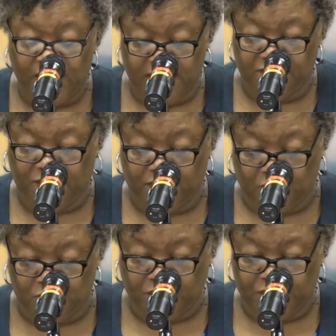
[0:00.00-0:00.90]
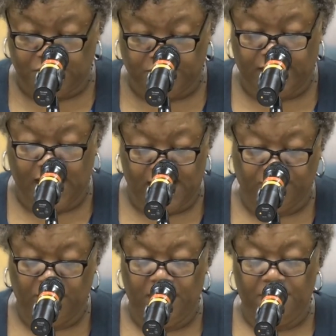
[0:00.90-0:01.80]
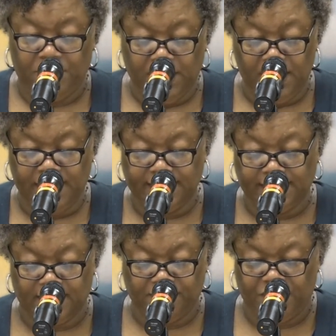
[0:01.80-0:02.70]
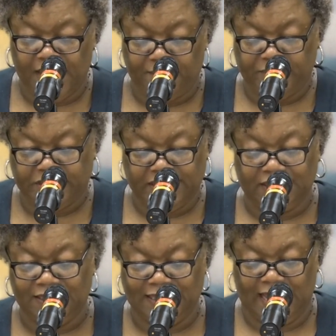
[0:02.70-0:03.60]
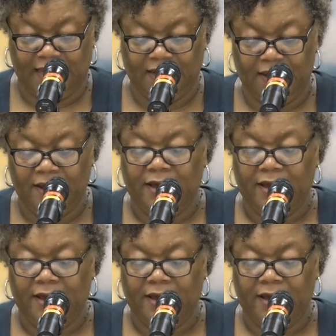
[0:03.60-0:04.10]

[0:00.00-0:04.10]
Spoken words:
favor over your life because of that particular thing.